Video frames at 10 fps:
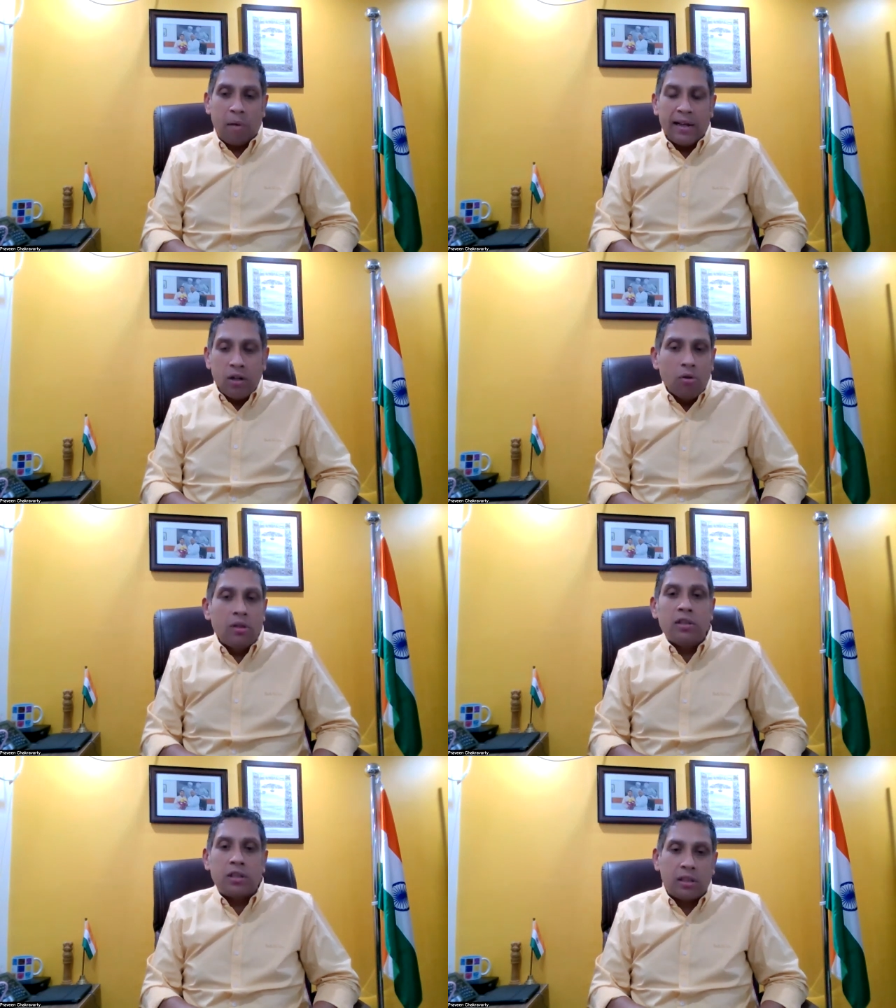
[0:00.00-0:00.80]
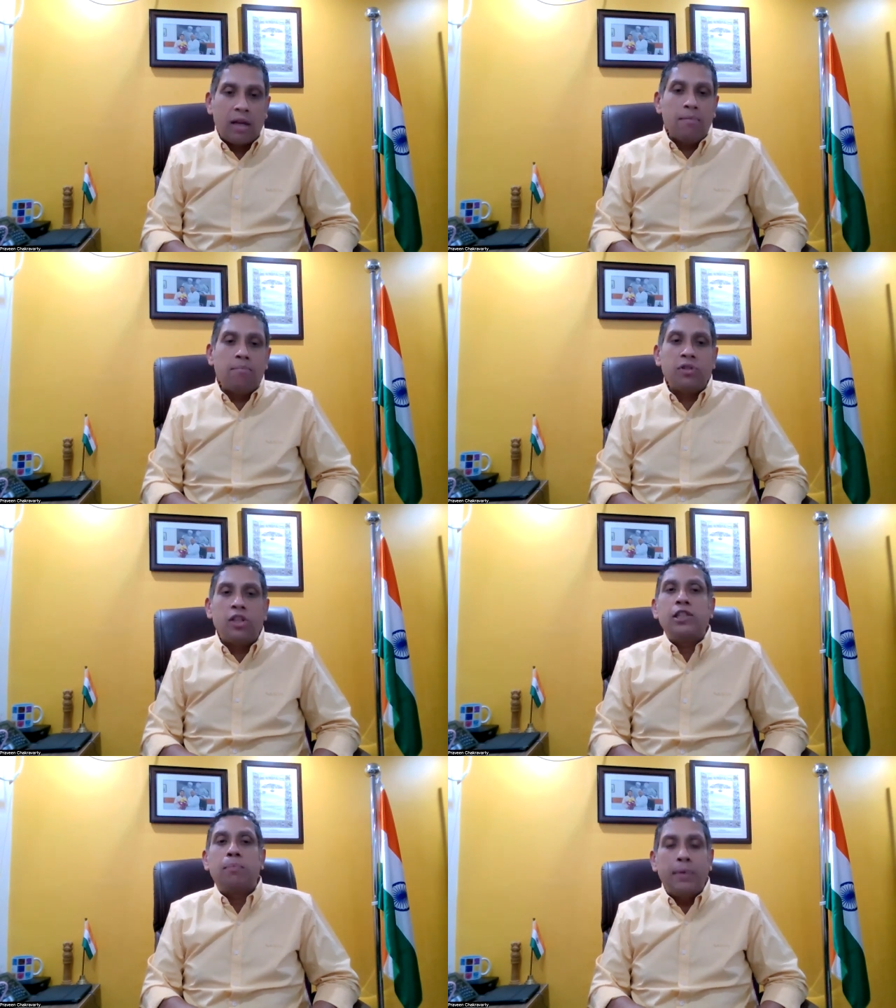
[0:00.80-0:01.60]
I know there's some
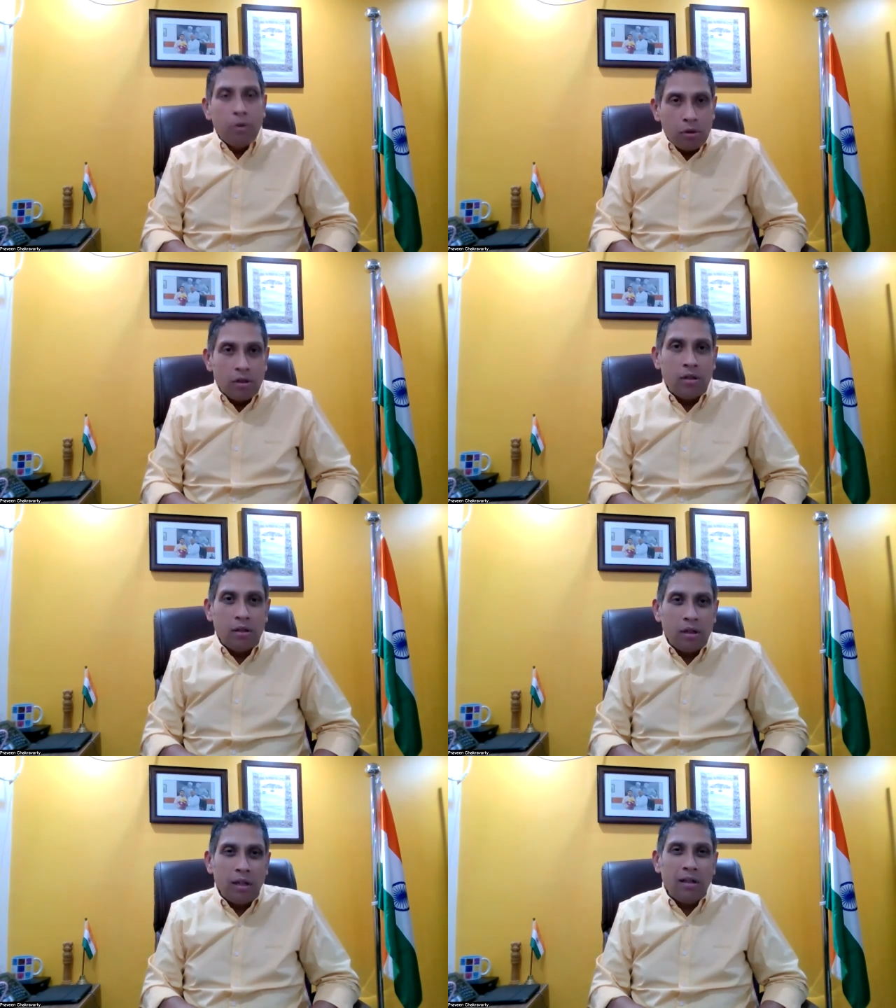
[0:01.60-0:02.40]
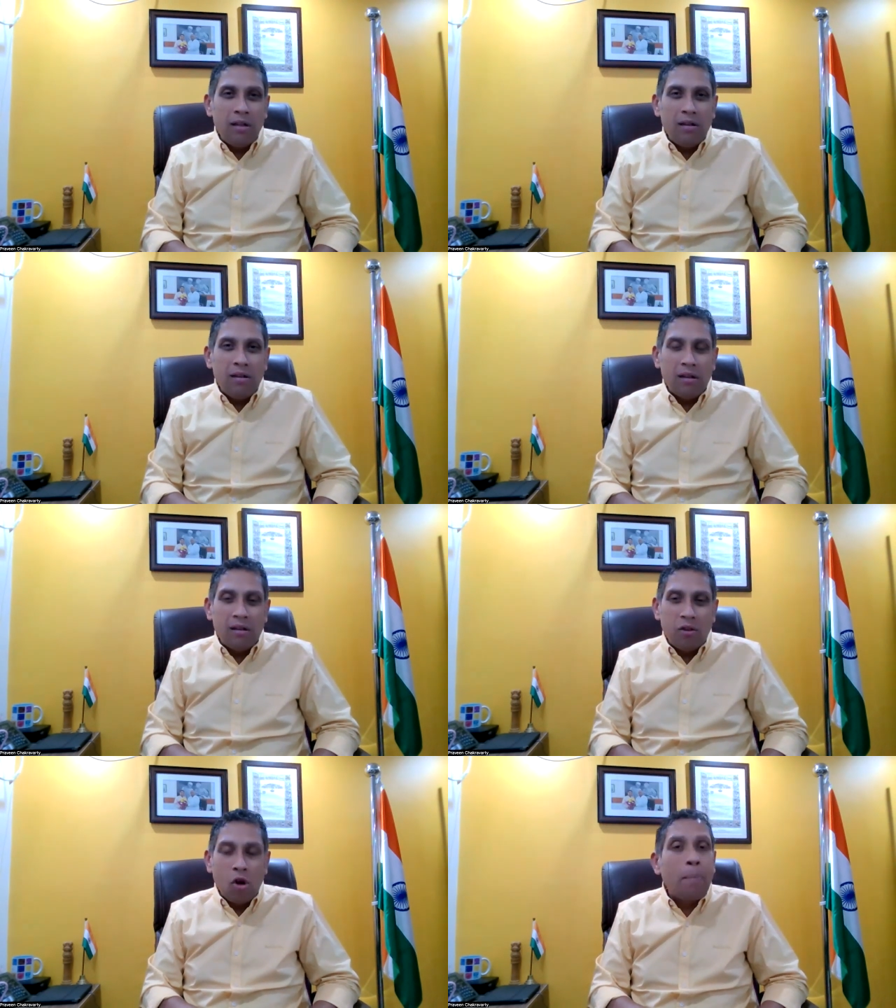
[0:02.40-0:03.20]
dispute in
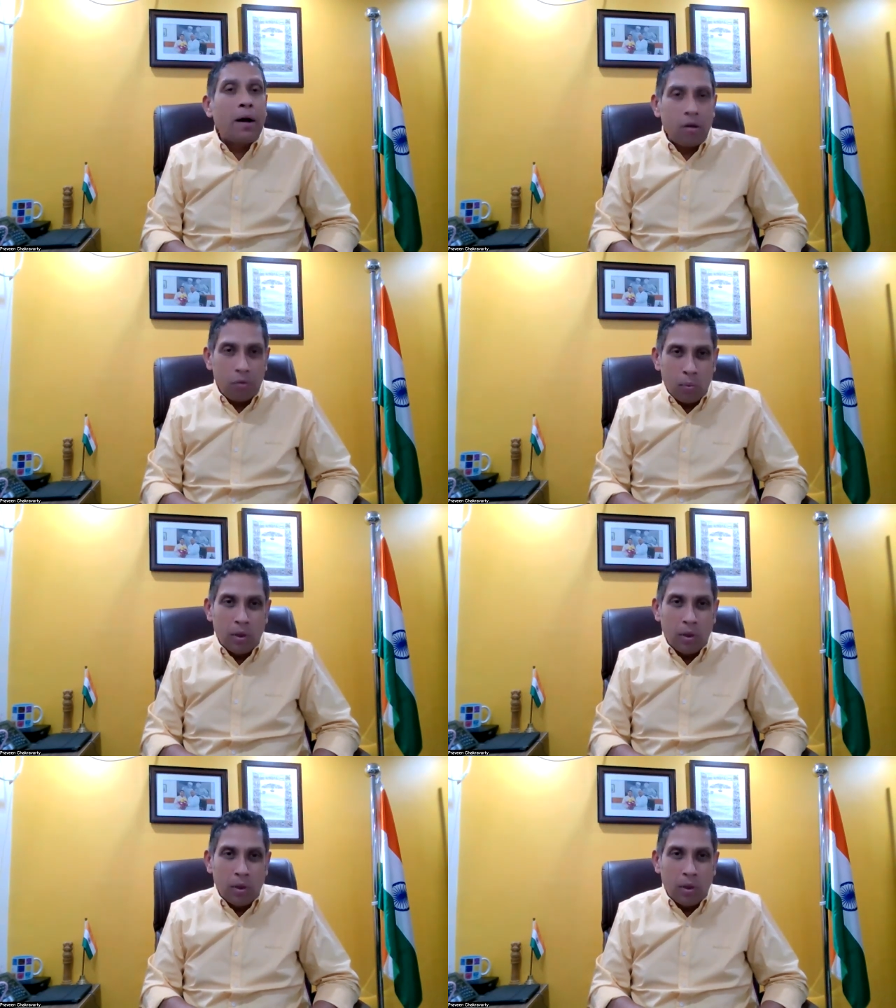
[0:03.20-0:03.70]
your part of the